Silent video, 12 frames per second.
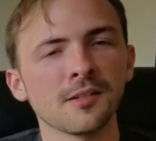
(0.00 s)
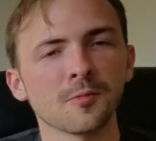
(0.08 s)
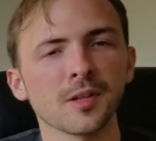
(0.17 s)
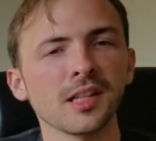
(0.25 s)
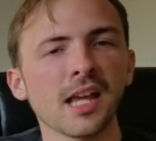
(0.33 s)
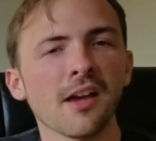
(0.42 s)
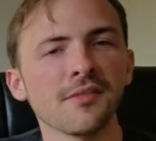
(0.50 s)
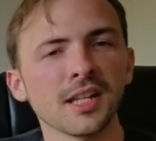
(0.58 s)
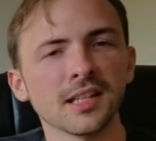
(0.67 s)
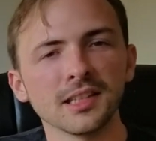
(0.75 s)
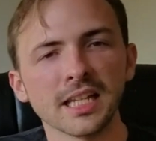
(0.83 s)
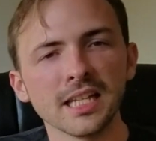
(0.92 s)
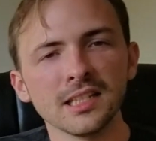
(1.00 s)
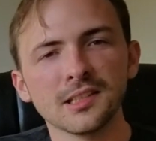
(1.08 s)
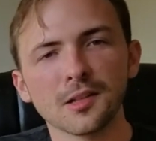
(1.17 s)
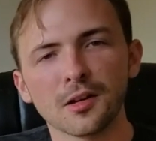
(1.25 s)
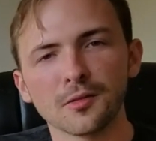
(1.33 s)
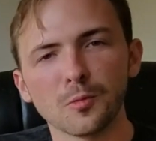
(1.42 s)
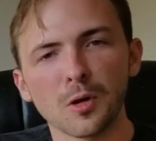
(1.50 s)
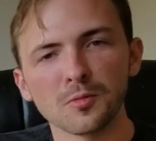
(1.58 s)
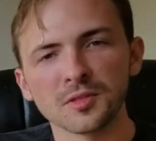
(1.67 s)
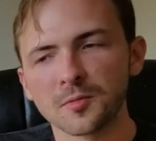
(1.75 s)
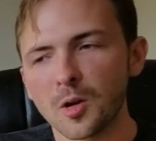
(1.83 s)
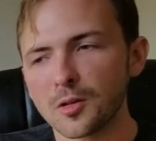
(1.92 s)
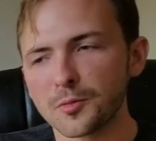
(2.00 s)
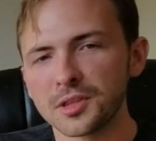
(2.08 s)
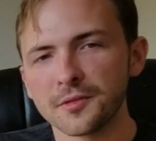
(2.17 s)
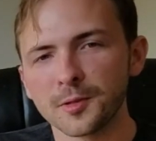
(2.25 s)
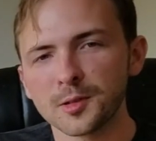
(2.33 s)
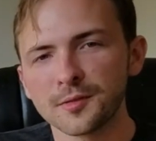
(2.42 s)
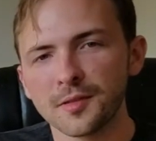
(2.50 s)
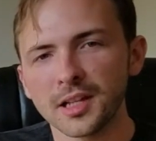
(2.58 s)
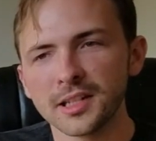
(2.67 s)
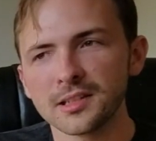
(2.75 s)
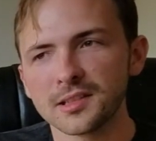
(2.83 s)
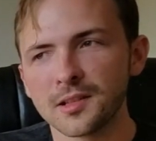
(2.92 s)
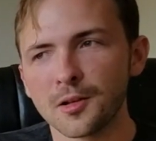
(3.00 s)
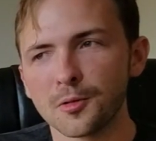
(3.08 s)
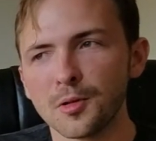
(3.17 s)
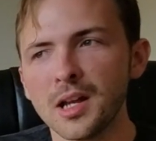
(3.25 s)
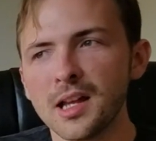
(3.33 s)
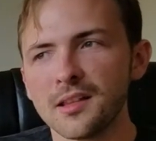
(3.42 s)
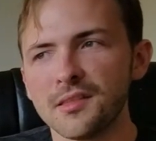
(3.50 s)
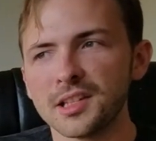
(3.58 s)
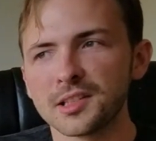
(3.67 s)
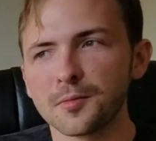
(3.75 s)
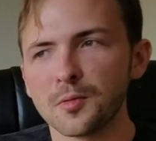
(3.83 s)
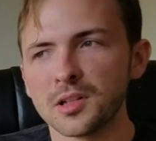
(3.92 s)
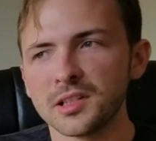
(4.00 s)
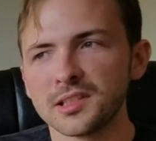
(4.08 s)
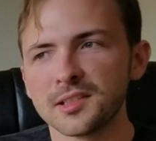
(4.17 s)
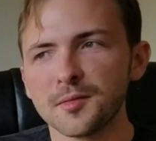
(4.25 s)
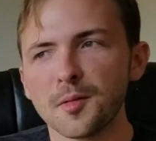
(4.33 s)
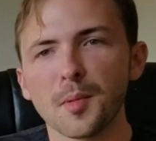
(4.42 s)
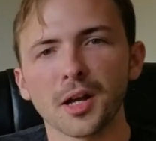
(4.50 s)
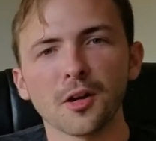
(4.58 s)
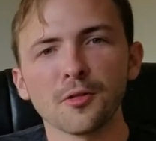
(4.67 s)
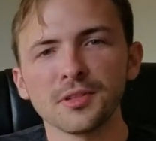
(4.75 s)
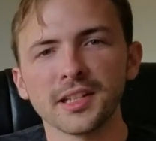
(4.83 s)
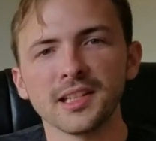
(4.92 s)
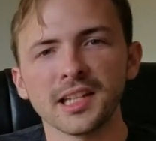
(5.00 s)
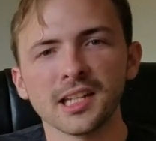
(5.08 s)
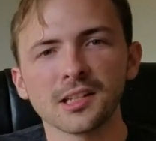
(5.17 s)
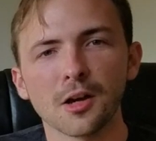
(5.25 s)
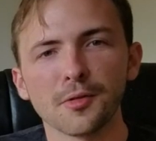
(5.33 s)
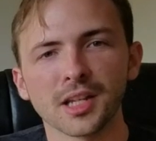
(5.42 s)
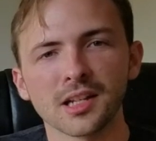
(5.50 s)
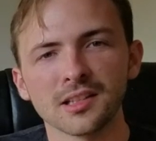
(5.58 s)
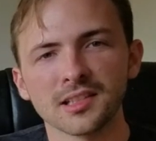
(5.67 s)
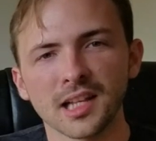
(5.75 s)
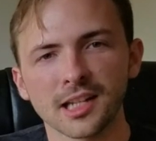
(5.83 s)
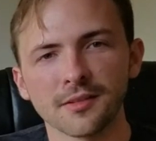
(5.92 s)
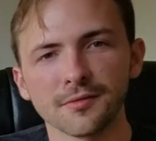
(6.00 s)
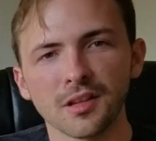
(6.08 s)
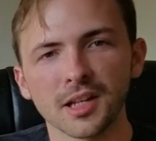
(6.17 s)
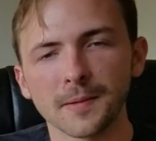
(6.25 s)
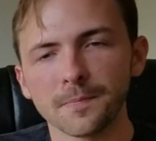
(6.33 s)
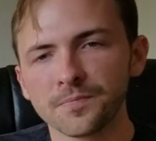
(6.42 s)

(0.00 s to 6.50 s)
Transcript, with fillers: really have any leads on what was wrong with the first flight, so this was my only lead going into the second flight.